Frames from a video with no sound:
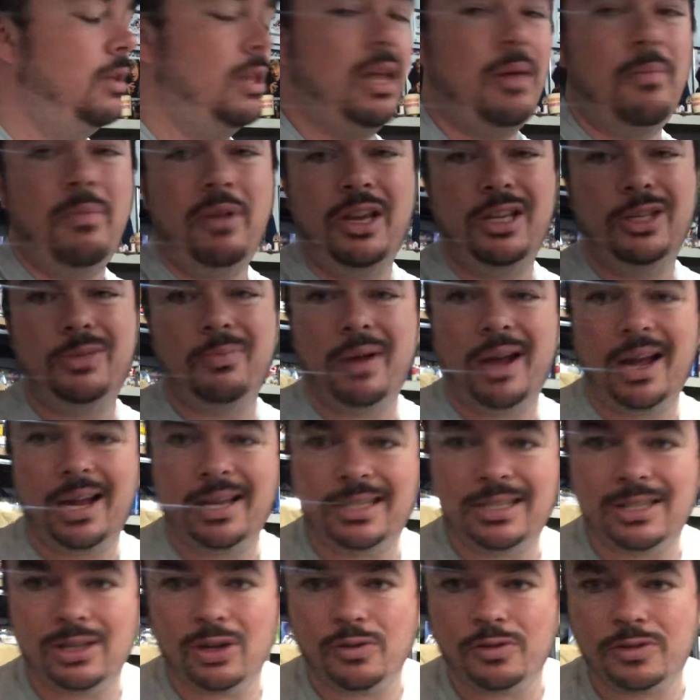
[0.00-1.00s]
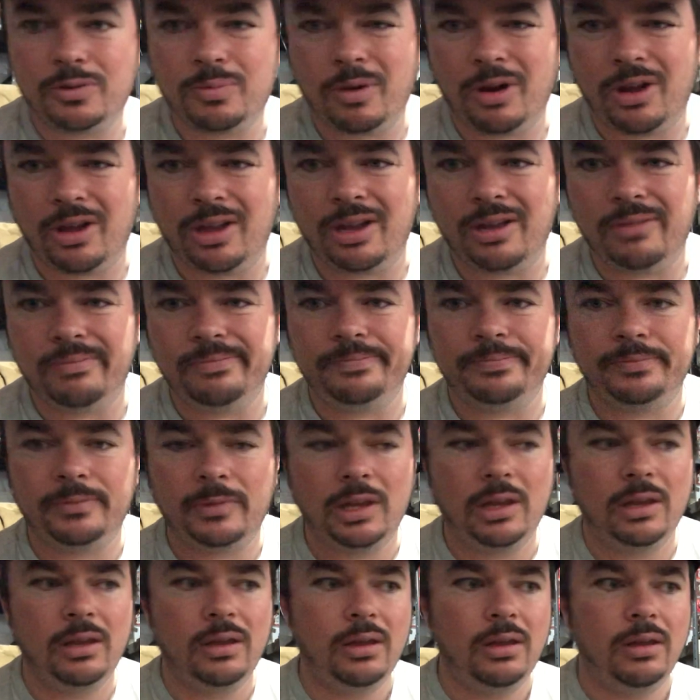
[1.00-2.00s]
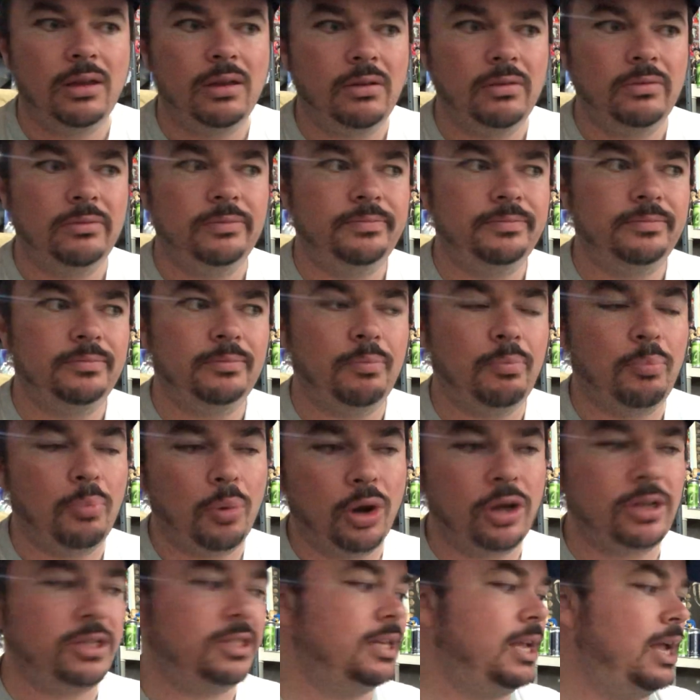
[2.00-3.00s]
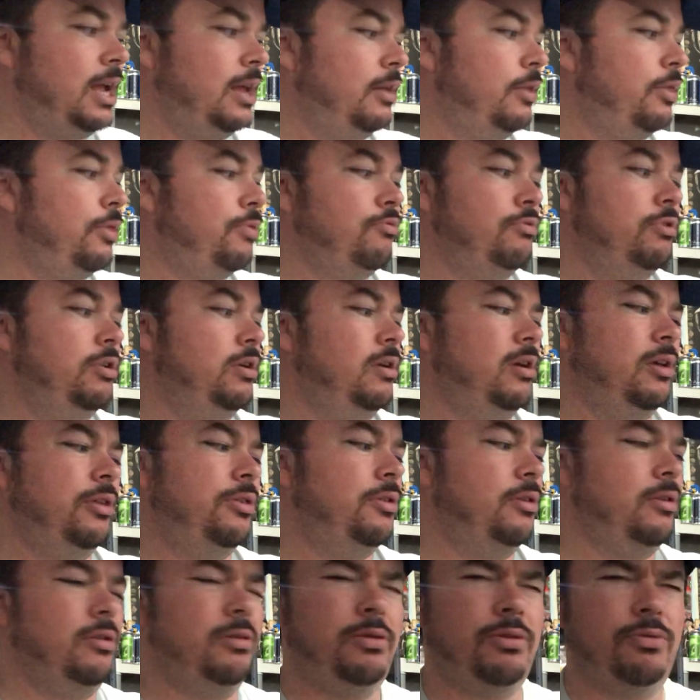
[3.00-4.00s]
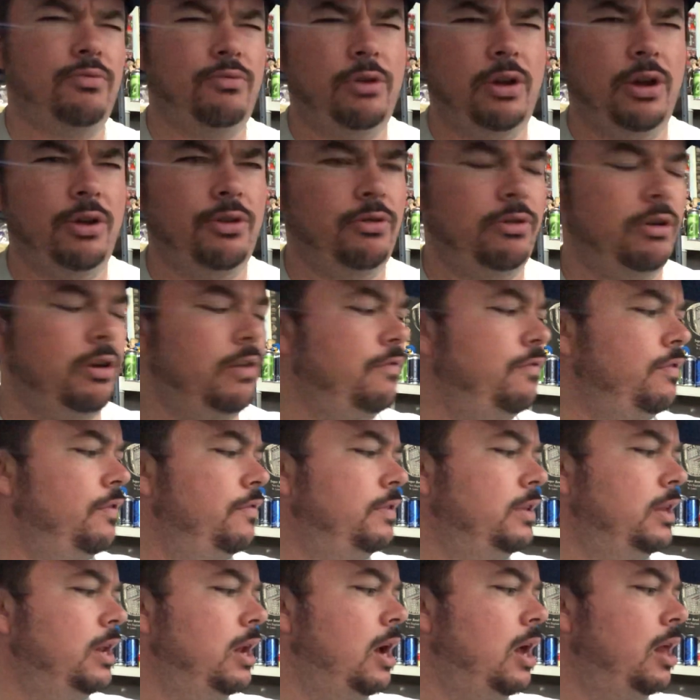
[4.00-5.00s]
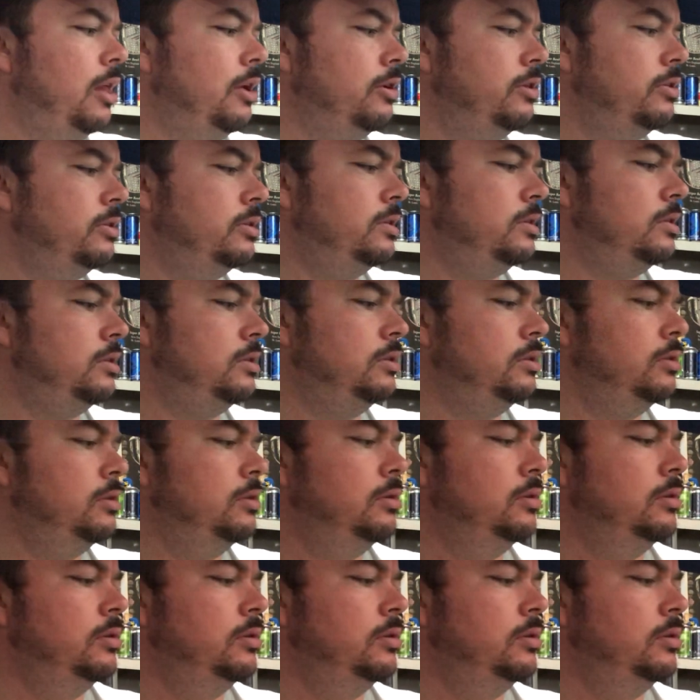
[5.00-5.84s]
That maze by itself is probably books at $350.